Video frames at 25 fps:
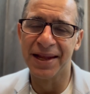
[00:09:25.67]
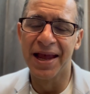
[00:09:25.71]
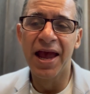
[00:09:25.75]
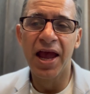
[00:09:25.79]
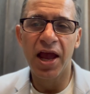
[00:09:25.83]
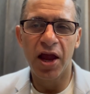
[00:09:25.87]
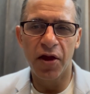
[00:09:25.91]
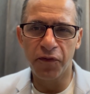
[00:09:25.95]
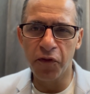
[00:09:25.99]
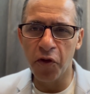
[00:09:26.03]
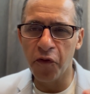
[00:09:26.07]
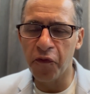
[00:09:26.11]

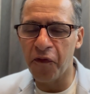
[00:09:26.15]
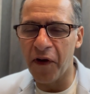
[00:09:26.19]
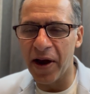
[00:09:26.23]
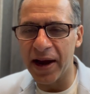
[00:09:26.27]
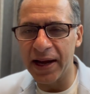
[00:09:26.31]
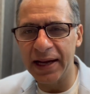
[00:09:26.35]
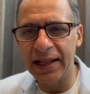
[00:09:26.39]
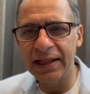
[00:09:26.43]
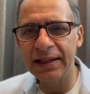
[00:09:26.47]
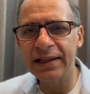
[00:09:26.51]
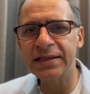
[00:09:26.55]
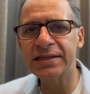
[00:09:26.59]
If you're
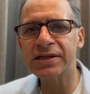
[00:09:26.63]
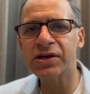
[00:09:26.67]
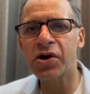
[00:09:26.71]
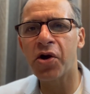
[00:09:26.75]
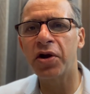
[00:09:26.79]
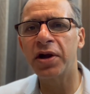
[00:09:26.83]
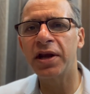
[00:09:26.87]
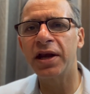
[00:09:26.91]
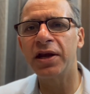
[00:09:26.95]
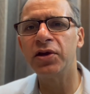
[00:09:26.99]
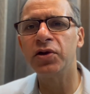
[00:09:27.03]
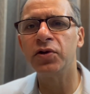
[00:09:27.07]
finding this
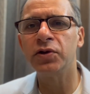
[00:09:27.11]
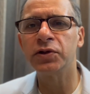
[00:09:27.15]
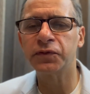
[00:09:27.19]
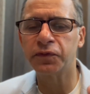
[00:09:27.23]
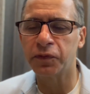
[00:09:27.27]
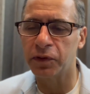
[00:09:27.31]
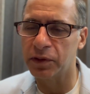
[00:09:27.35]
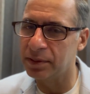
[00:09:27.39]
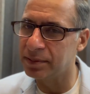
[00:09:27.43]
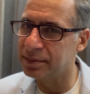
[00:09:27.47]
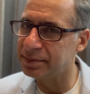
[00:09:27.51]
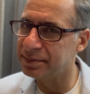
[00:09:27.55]
content
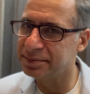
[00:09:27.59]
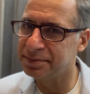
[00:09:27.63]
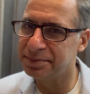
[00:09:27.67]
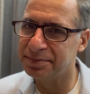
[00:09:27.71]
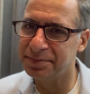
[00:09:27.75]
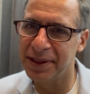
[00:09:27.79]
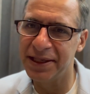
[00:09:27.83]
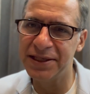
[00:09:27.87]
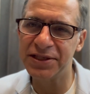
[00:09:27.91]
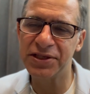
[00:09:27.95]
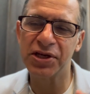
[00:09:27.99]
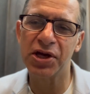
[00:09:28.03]
useful,
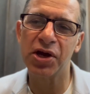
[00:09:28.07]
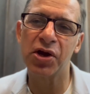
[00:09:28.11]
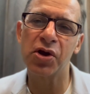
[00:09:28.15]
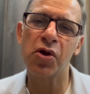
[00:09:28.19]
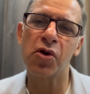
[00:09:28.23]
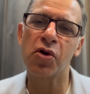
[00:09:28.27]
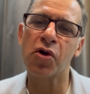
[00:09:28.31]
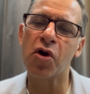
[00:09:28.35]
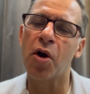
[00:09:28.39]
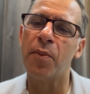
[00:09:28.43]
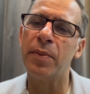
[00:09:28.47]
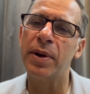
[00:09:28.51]
please share
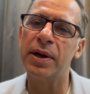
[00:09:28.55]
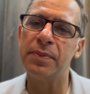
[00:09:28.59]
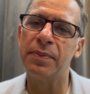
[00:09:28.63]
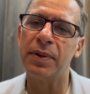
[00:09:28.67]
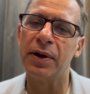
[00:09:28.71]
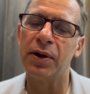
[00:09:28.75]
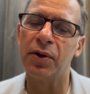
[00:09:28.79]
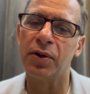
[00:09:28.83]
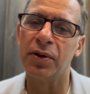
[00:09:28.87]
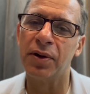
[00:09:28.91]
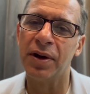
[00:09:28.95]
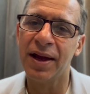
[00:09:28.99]
your comment
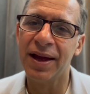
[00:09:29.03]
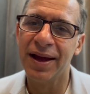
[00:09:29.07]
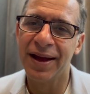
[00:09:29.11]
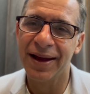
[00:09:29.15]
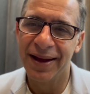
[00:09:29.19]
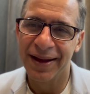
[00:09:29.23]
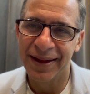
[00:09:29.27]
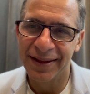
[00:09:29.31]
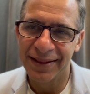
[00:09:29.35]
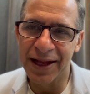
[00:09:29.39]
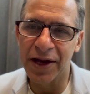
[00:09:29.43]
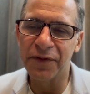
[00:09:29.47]
below.
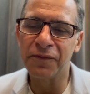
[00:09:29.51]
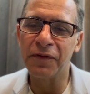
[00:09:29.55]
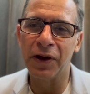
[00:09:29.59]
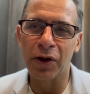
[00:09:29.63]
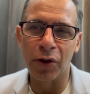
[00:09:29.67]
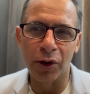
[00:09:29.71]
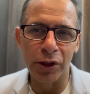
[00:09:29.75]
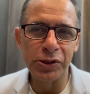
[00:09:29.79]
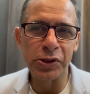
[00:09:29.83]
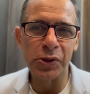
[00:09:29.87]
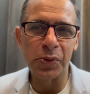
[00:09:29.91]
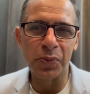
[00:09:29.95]
That will
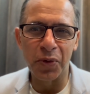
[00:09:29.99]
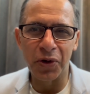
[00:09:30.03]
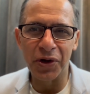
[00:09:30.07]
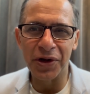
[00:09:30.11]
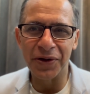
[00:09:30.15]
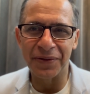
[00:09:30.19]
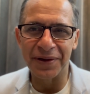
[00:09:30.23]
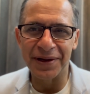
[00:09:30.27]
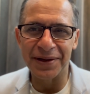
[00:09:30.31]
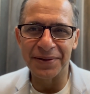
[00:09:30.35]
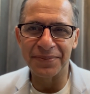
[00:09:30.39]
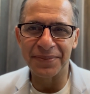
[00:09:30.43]
also
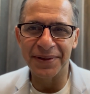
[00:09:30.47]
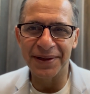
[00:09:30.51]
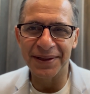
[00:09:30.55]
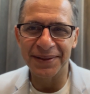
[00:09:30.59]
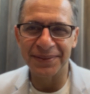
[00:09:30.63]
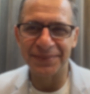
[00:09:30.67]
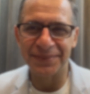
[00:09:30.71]
motivate me.